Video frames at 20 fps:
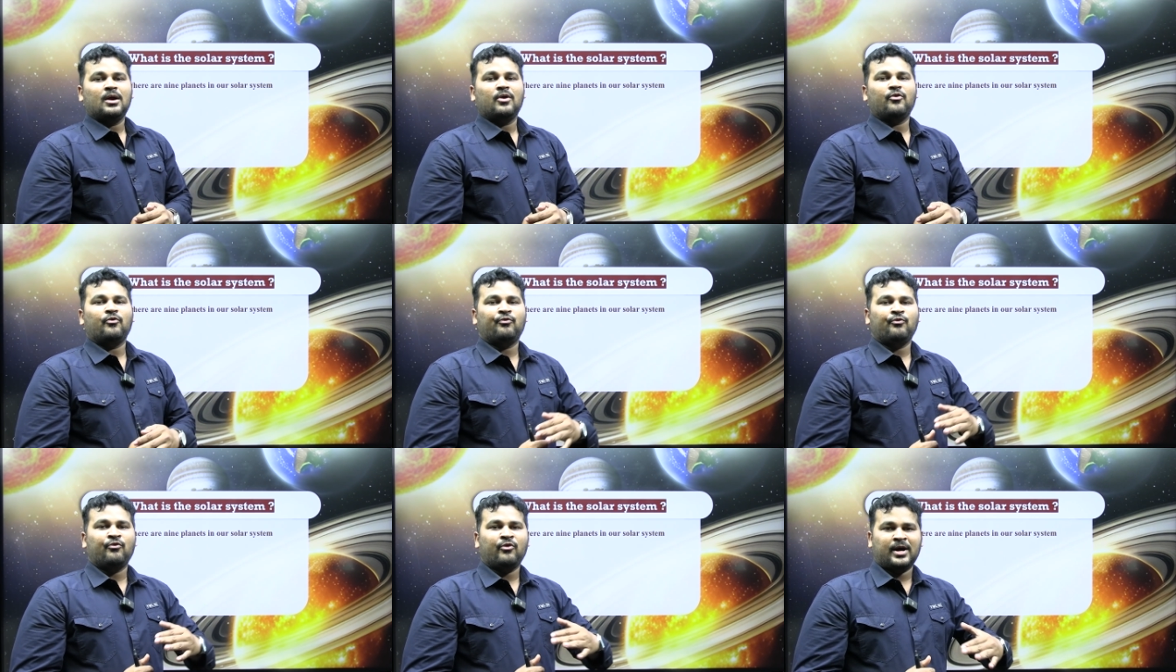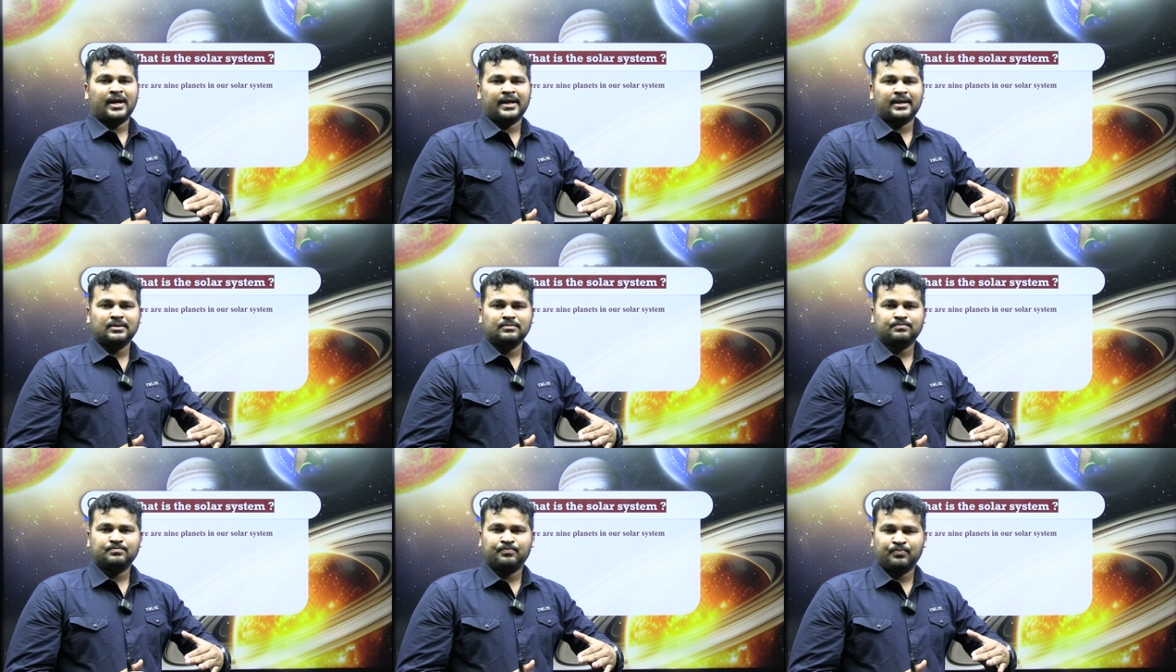
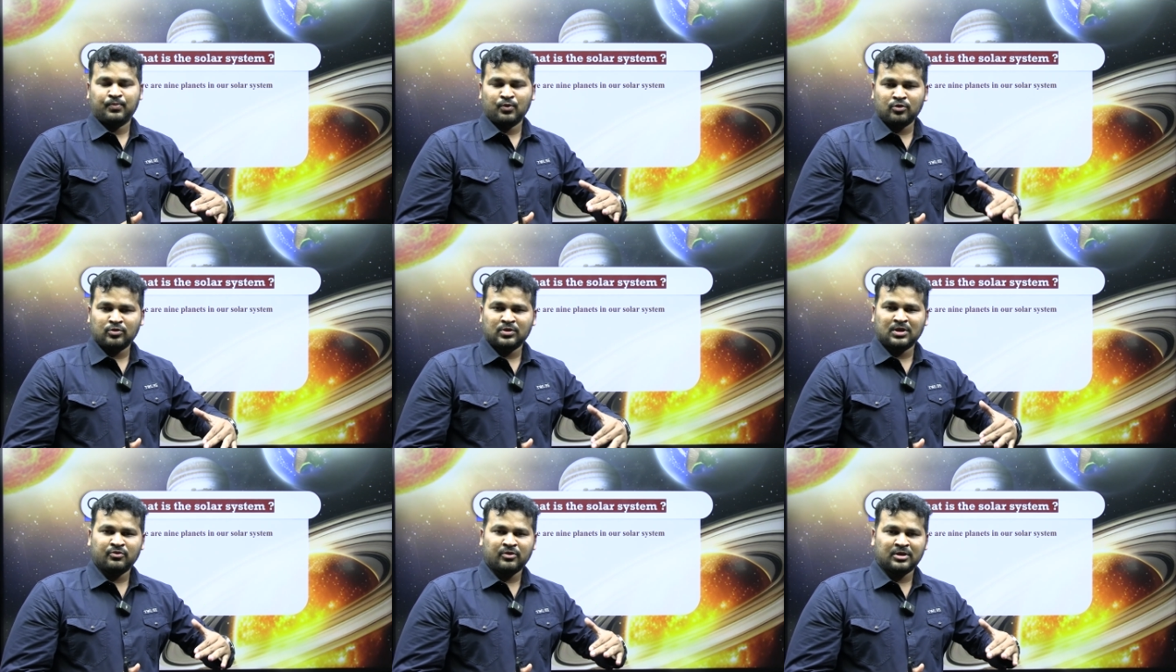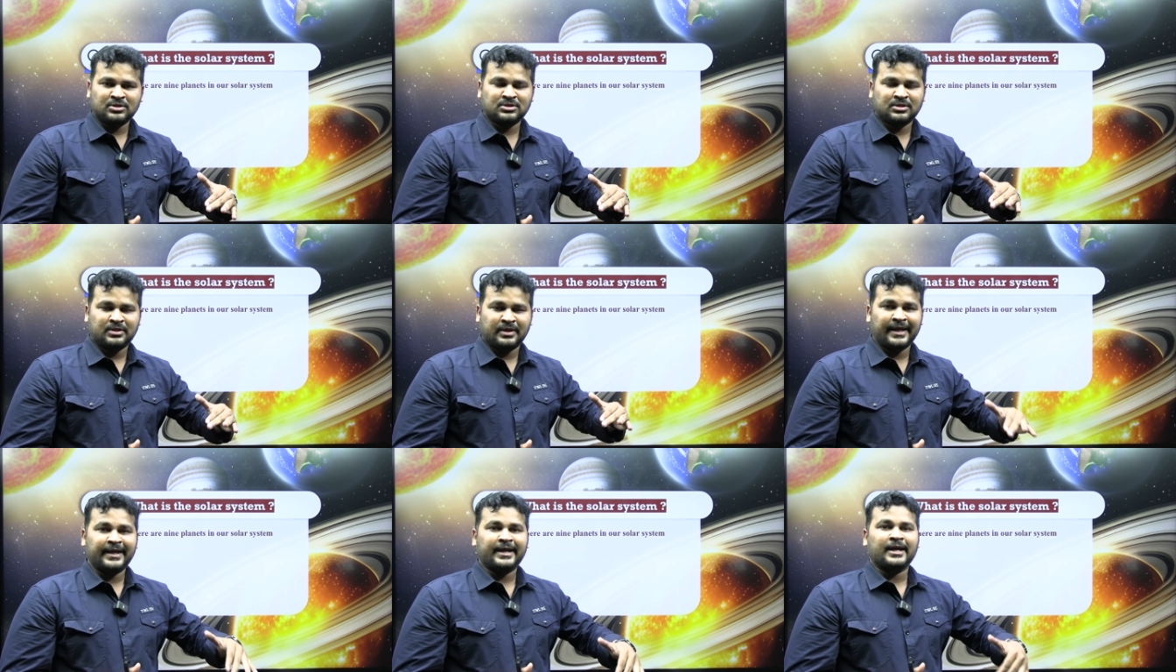why Pluto
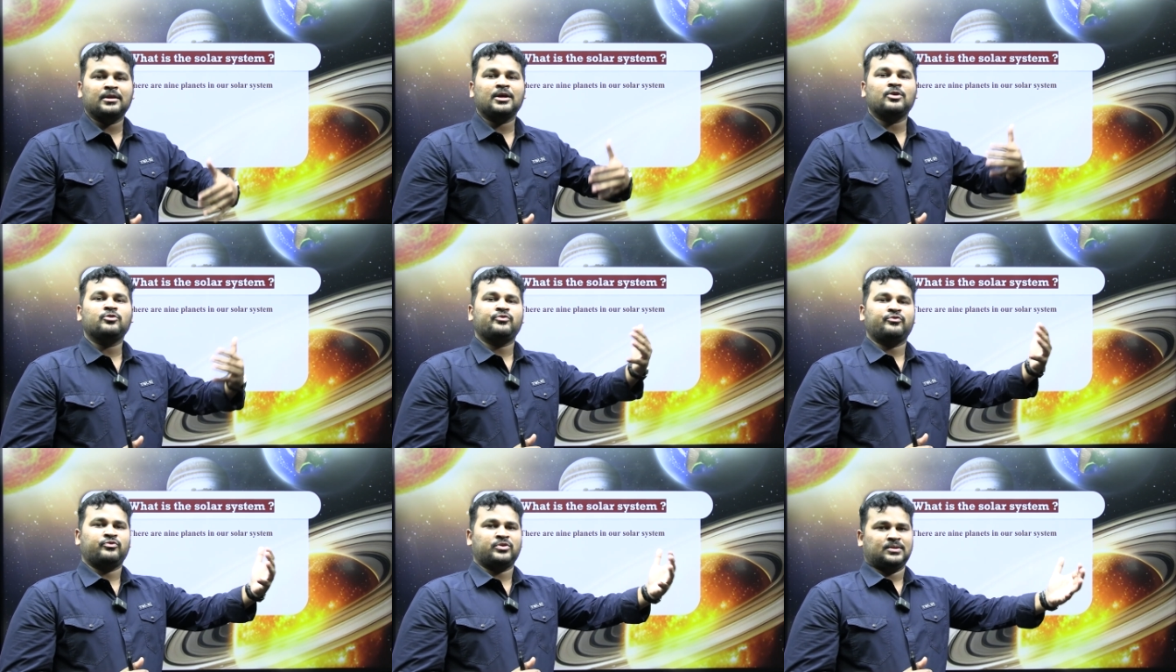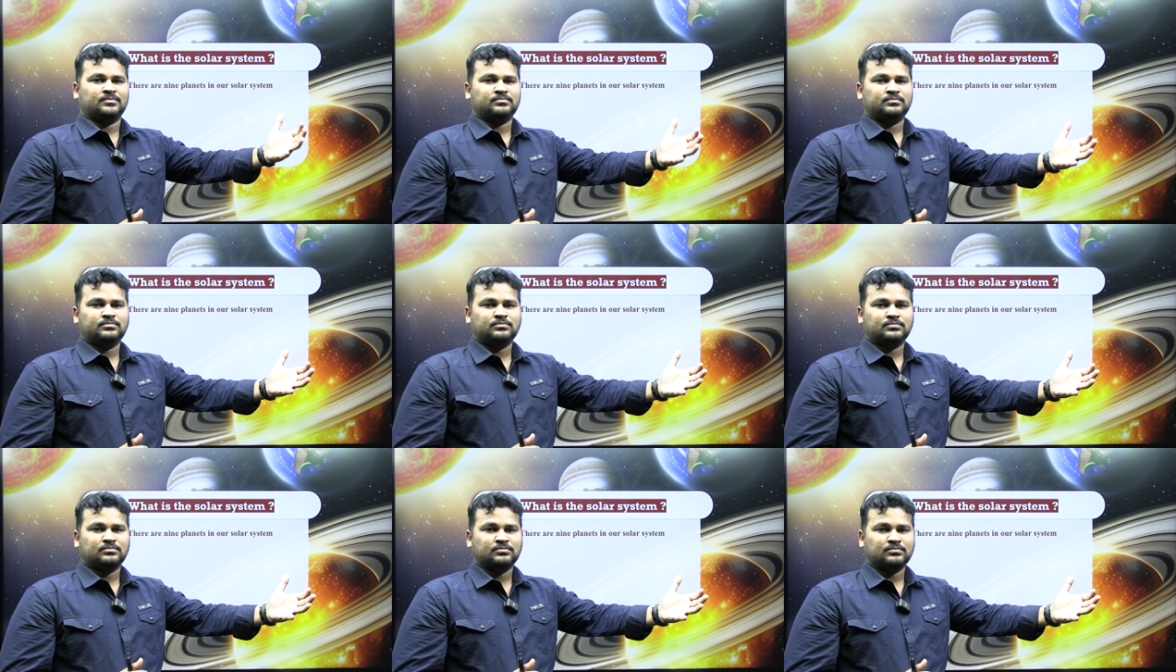was taken out
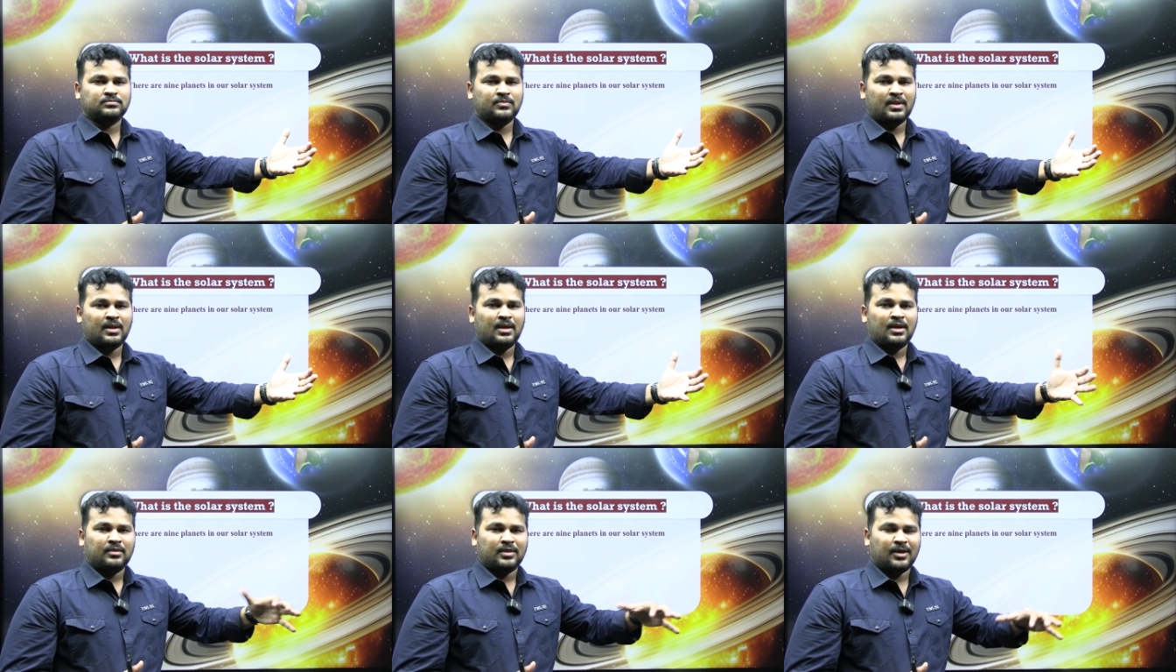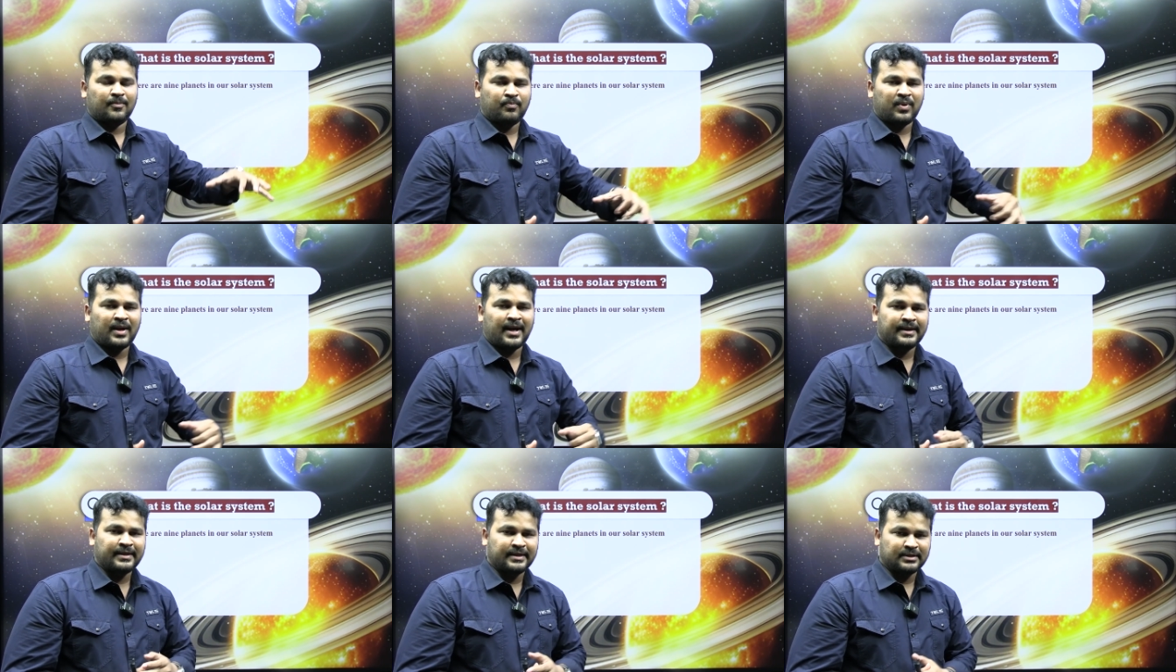from the
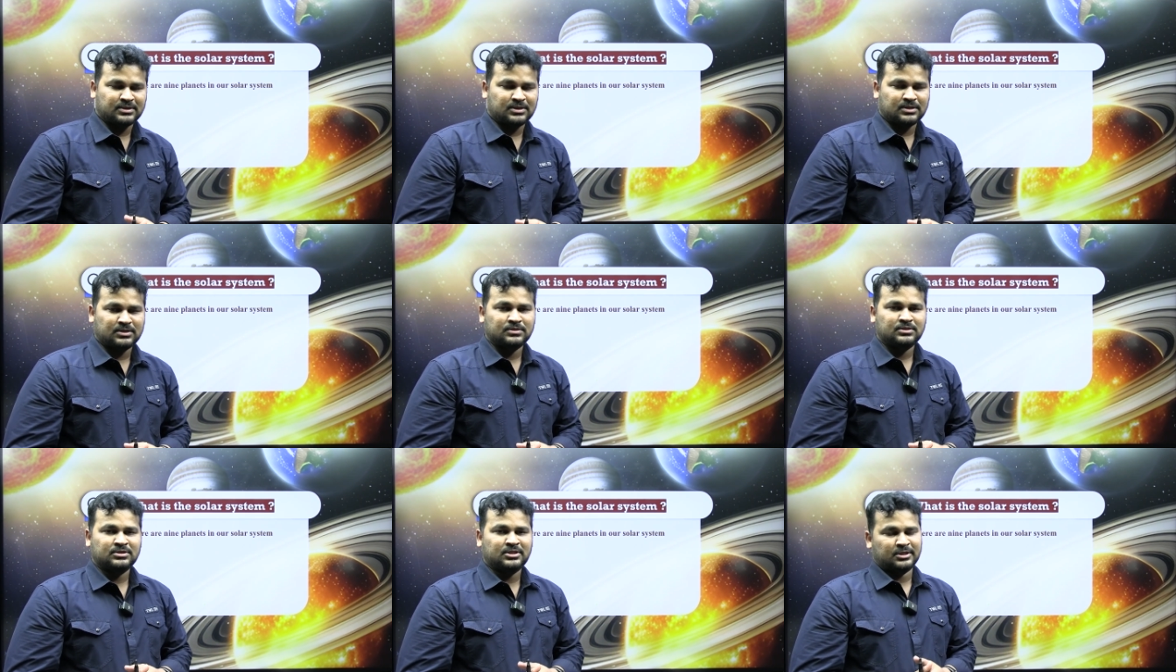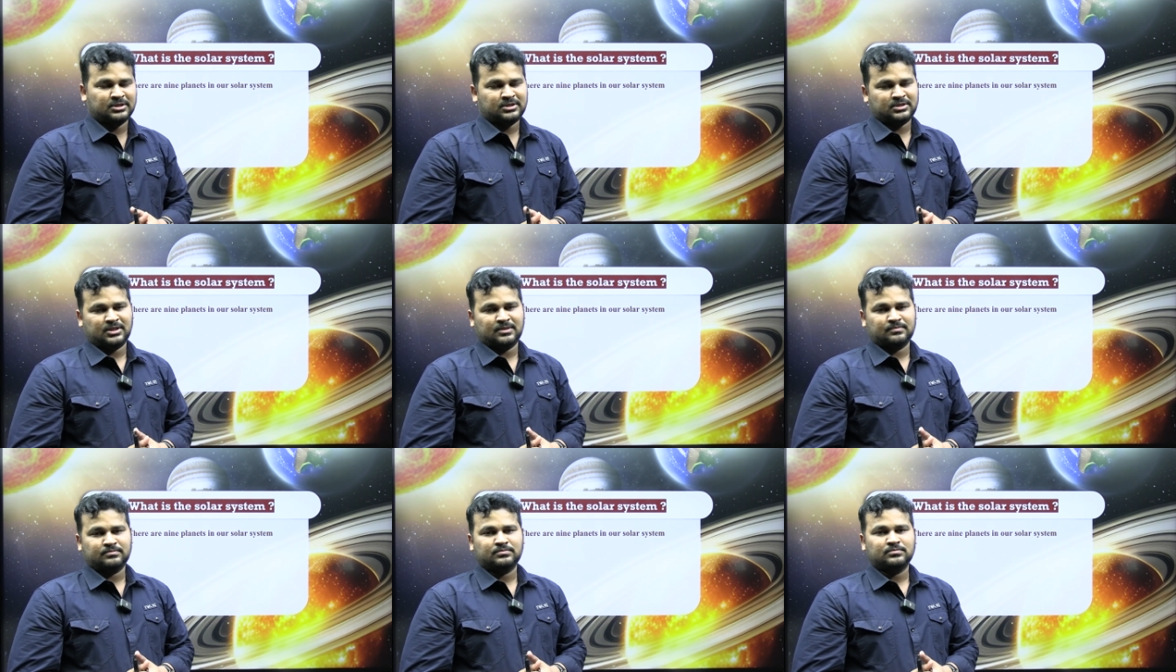planet
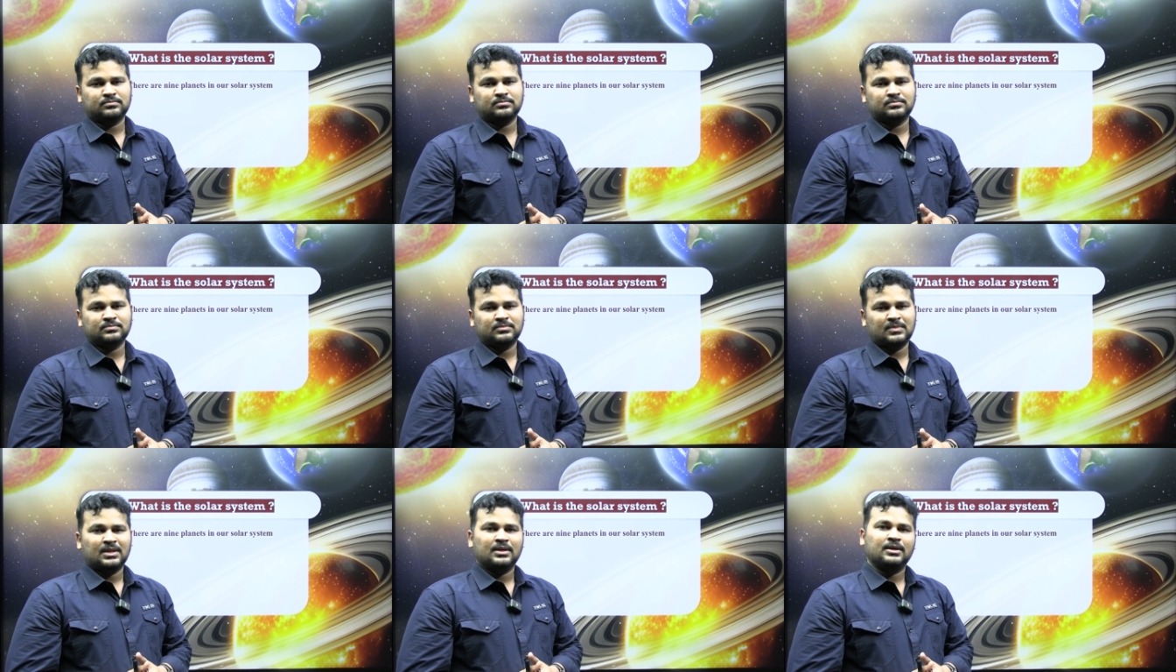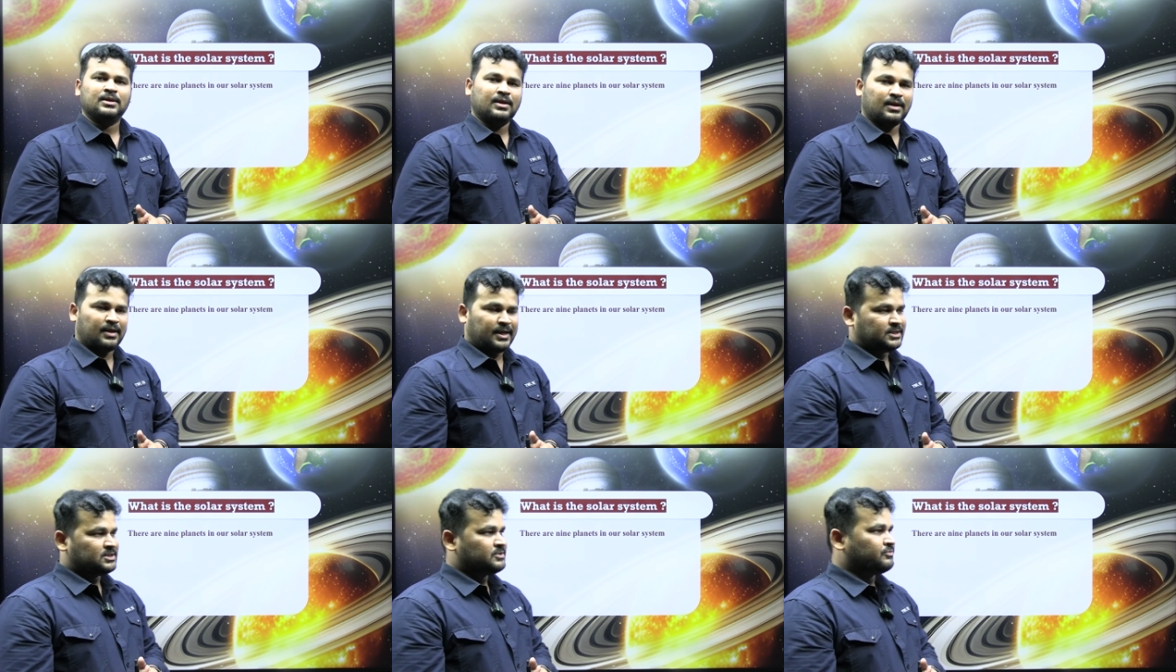system.
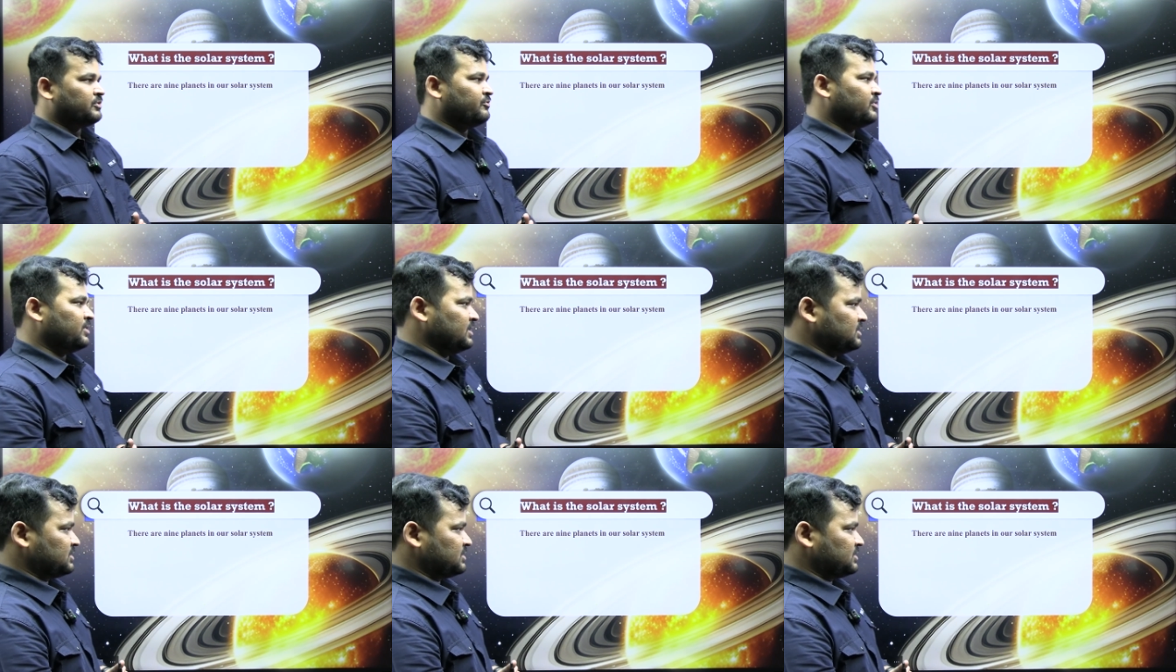We will